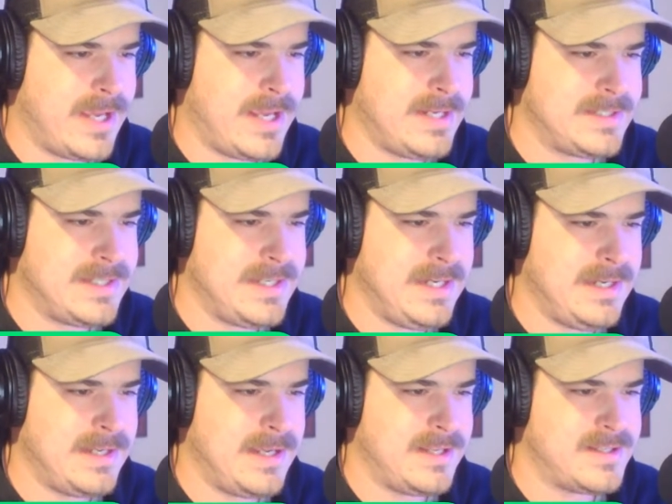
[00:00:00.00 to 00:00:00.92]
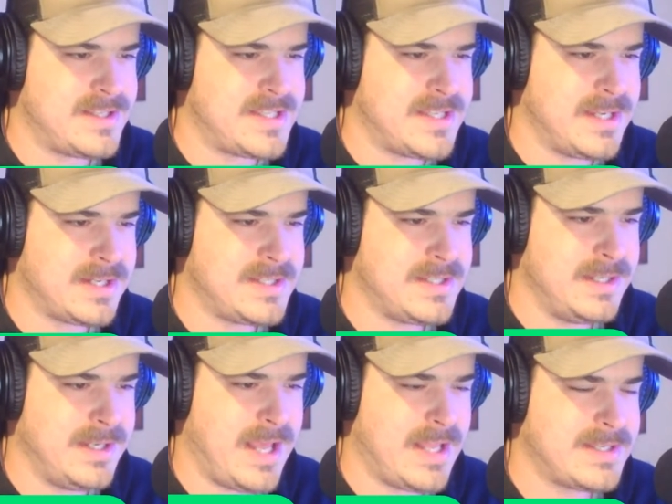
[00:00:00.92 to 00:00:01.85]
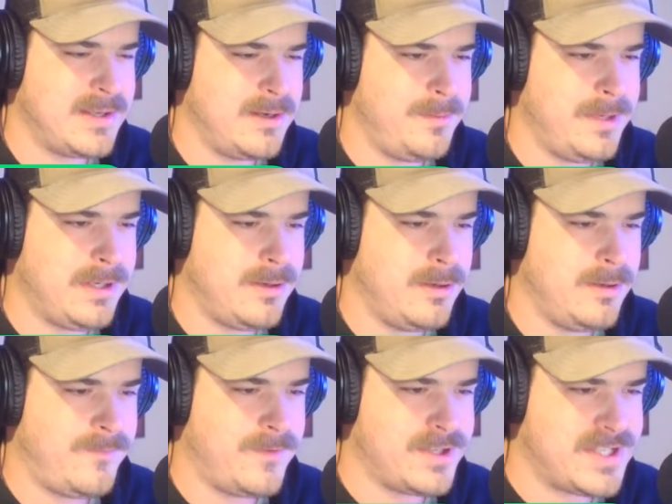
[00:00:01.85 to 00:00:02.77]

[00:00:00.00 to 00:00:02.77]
18, and 6, and that's going to be good for